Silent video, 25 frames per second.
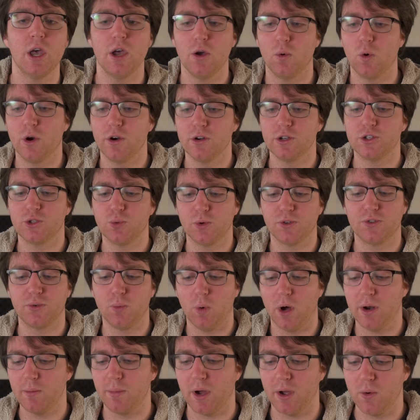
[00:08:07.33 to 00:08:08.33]
Whereas with
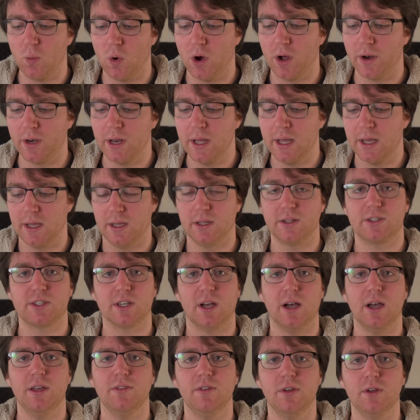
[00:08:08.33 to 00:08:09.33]
1x1, it's
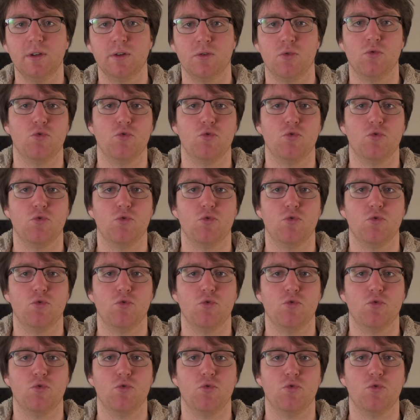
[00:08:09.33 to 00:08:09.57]
either